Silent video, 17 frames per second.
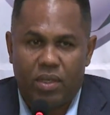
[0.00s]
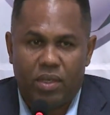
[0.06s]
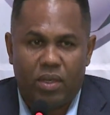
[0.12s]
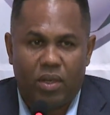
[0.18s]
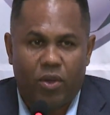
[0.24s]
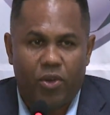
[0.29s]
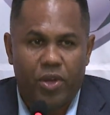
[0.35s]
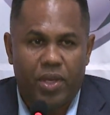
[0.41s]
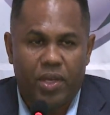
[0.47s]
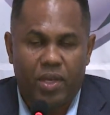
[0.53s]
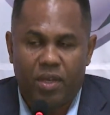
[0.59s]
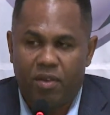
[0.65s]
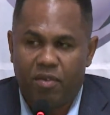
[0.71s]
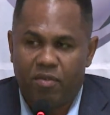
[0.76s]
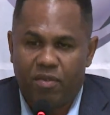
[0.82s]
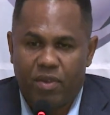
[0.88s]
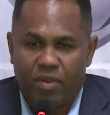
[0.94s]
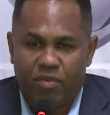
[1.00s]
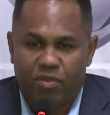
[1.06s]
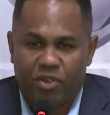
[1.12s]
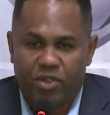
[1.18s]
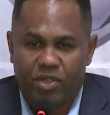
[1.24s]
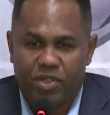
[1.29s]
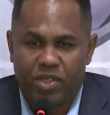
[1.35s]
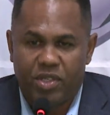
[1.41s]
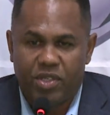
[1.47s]
Hurricane
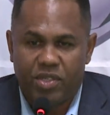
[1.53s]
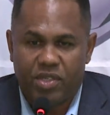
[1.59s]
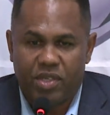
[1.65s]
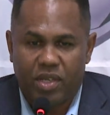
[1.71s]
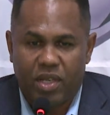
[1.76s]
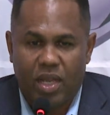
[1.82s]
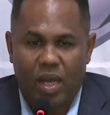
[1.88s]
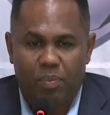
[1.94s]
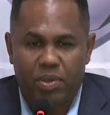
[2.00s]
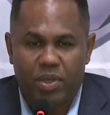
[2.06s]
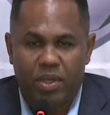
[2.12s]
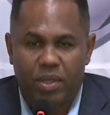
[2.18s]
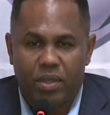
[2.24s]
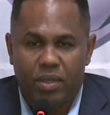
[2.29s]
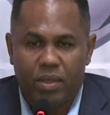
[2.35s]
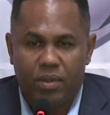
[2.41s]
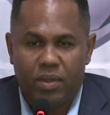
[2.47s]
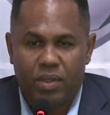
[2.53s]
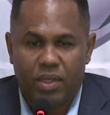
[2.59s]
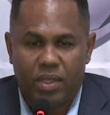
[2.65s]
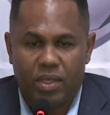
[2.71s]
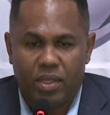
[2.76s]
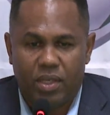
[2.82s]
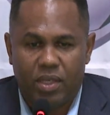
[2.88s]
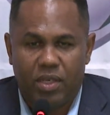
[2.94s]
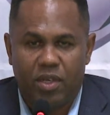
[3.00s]
versus Happy Hill
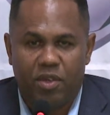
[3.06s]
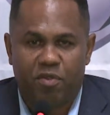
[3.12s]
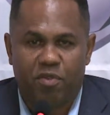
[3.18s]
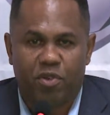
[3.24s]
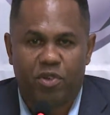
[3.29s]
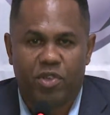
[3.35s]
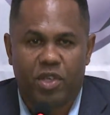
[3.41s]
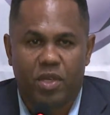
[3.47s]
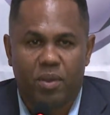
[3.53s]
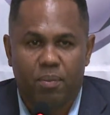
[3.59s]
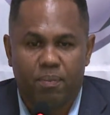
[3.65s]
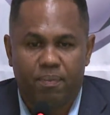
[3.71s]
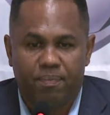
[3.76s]
in the first game.